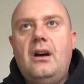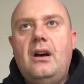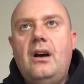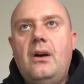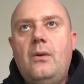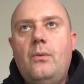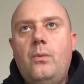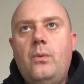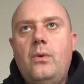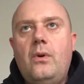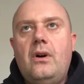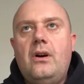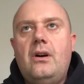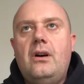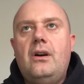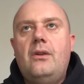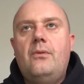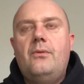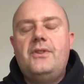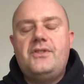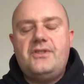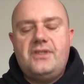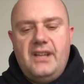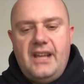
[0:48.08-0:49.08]
what
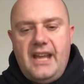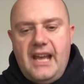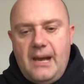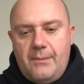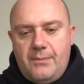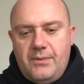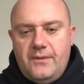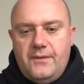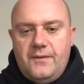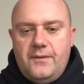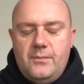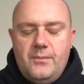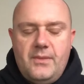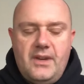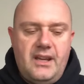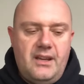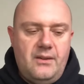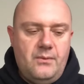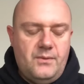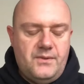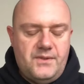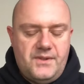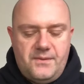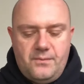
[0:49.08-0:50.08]
originally happened for me
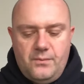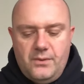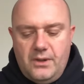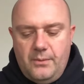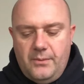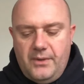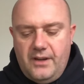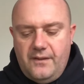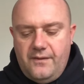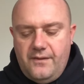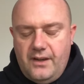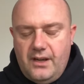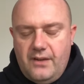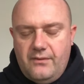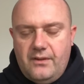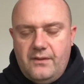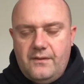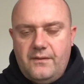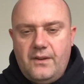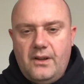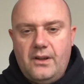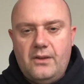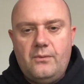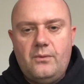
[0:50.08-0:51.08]
was one of my favourite
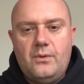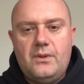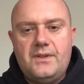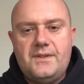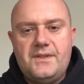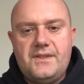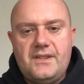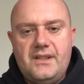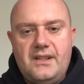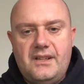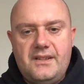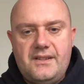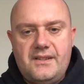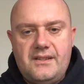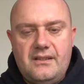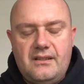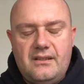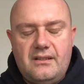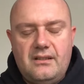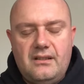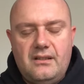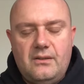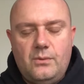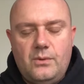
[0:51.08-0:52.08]
float rods. I
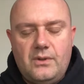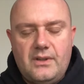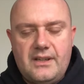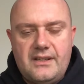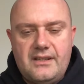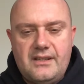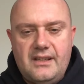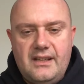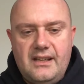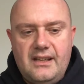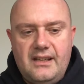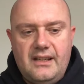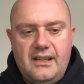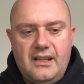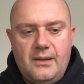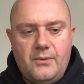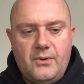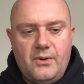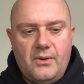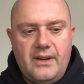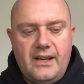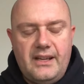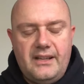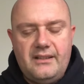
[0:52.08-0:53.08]
decided I wanted to get it
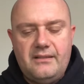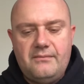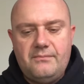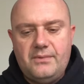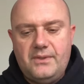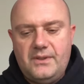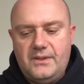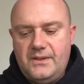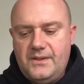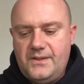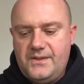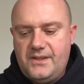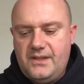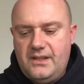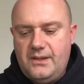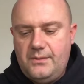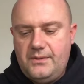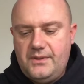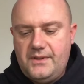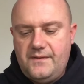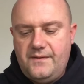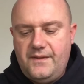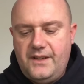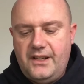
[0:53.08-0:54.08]
upgraded because I
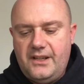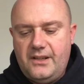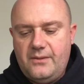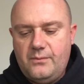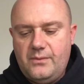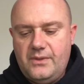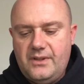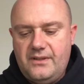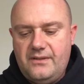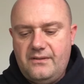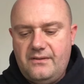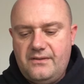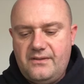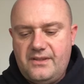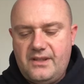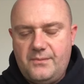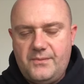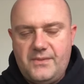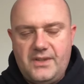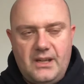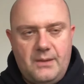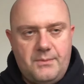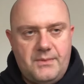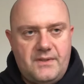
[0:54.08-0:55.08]
was fed up with
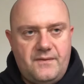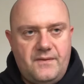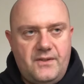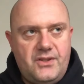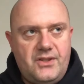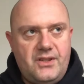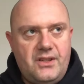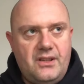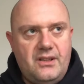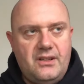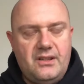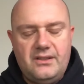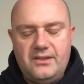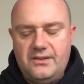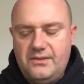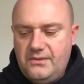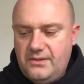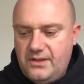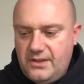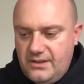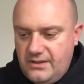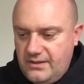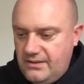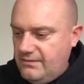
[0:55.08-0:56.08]
sometimes fishing
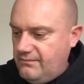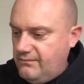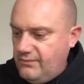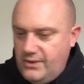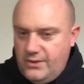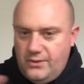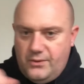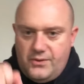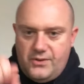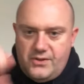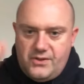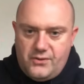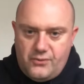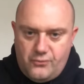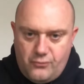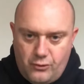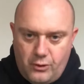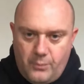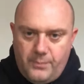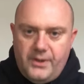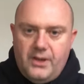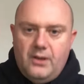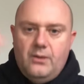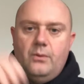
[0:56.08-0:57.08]
and reel just
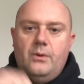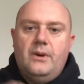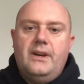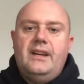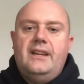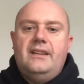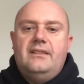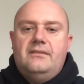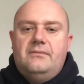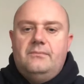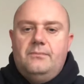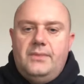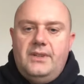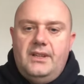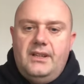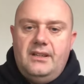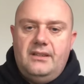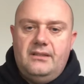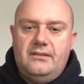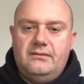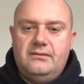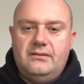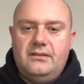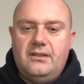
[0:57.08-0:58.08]
dropping away and
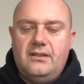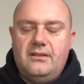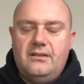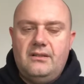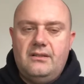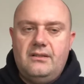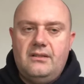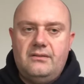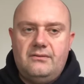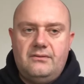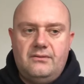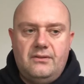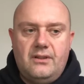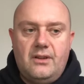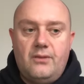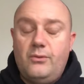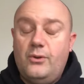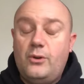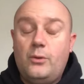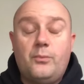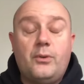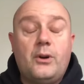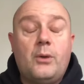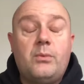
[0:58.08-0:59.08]
being a
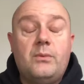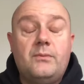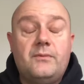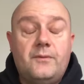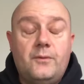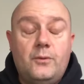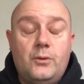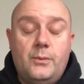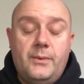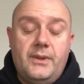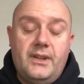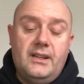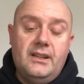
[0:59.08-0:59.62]
real problem for me.